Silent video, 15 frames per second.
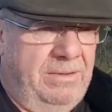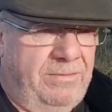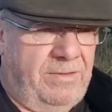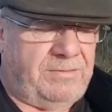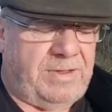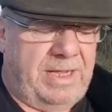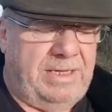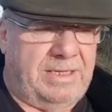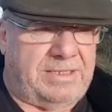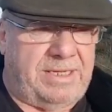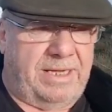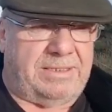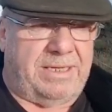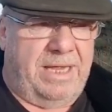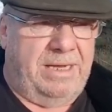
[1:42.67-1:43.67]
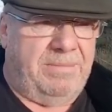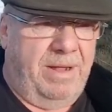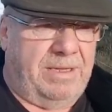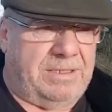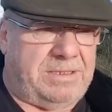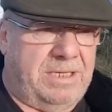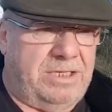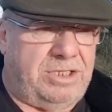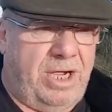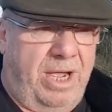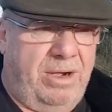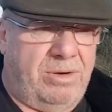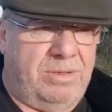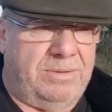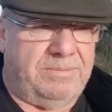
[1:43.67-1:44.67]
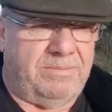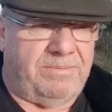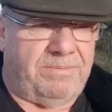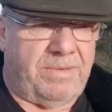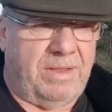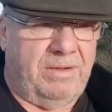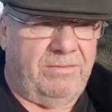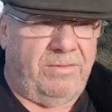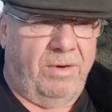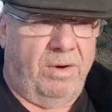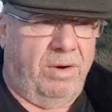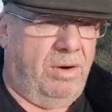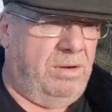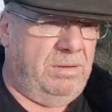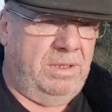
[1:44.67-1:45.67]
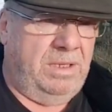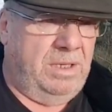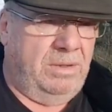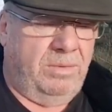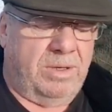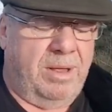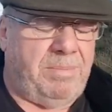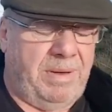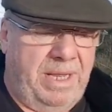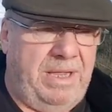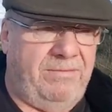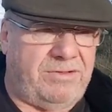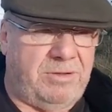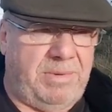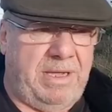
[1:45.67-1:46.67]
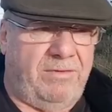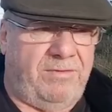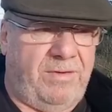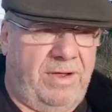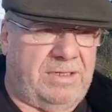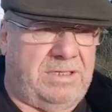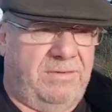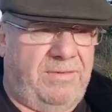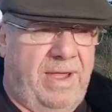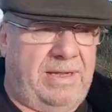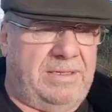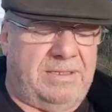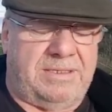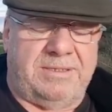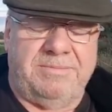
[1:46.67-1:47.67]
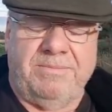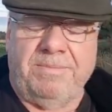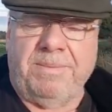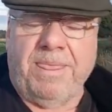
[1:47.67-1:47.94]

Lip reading: 15 and 16 months in jail for what I believe to be a first offence.